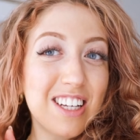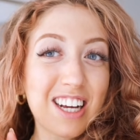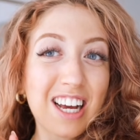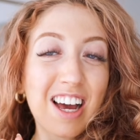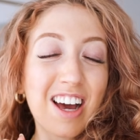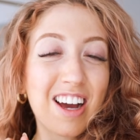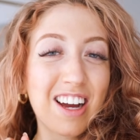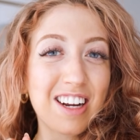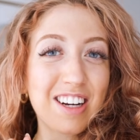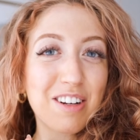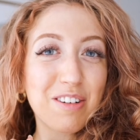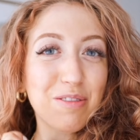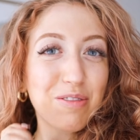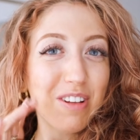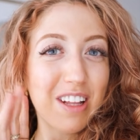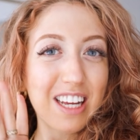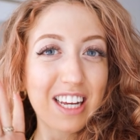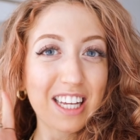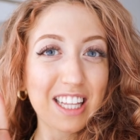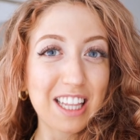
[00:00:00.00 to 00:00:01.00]
kind of
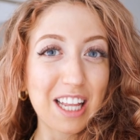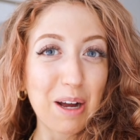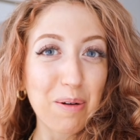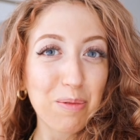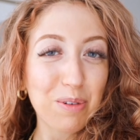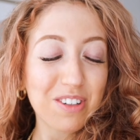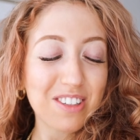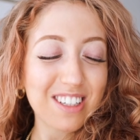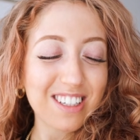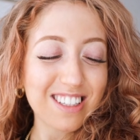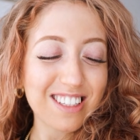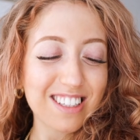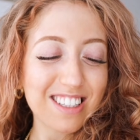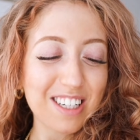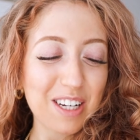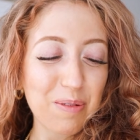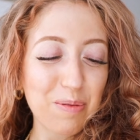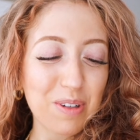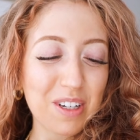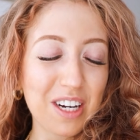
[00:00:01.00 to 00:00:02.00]
like glamorous at the
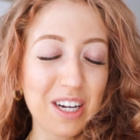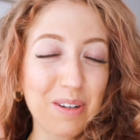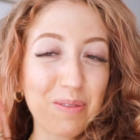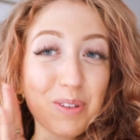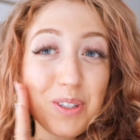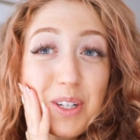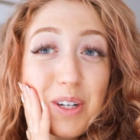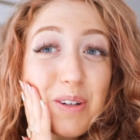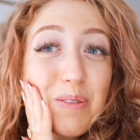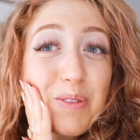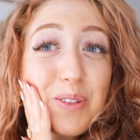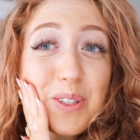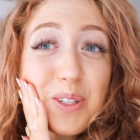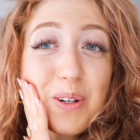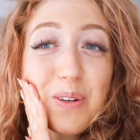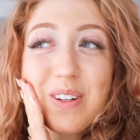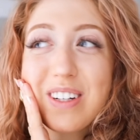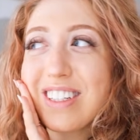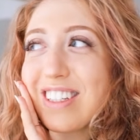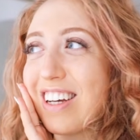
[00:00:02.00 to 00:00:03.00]
same time. So I'm
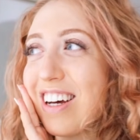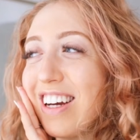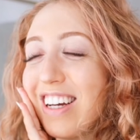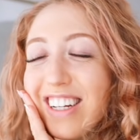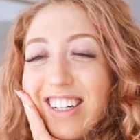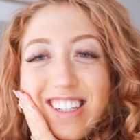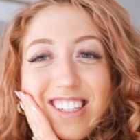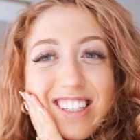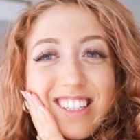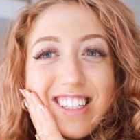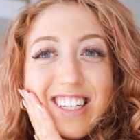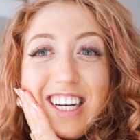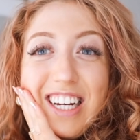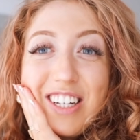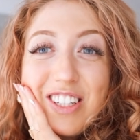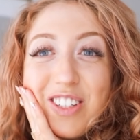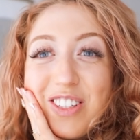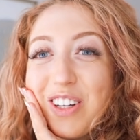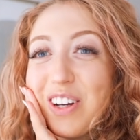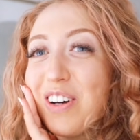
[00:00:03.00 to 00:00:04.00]
so excited.
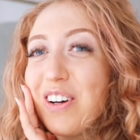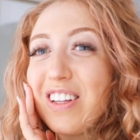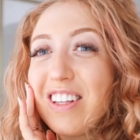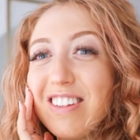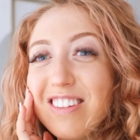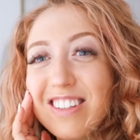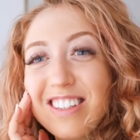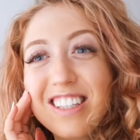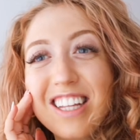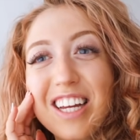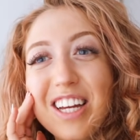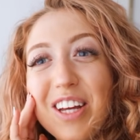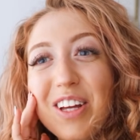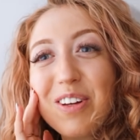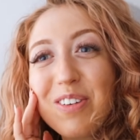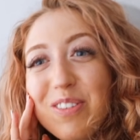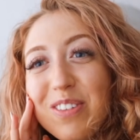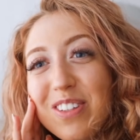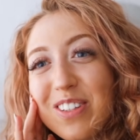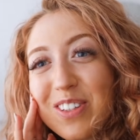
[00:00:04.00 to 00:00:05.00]
So thank
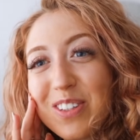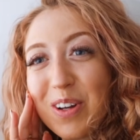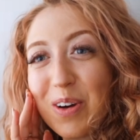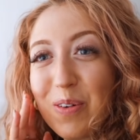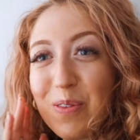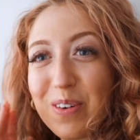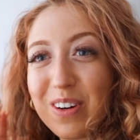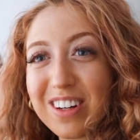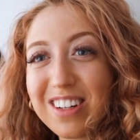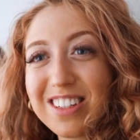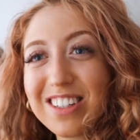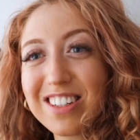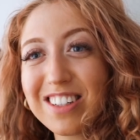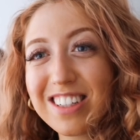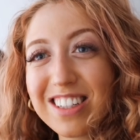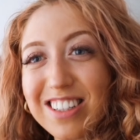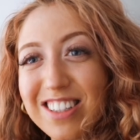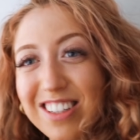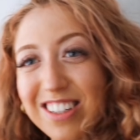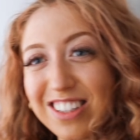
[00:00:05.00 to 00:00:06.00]
you so much. You
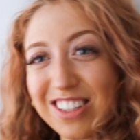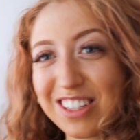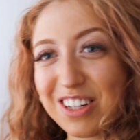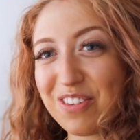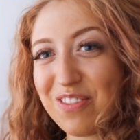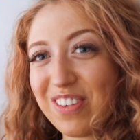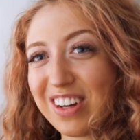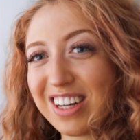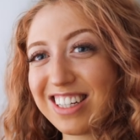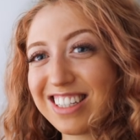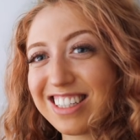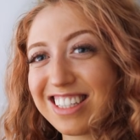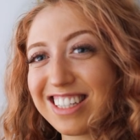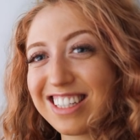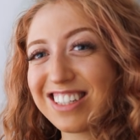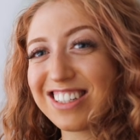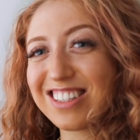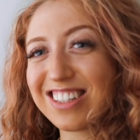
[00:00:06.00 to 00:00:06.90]
did such an amazing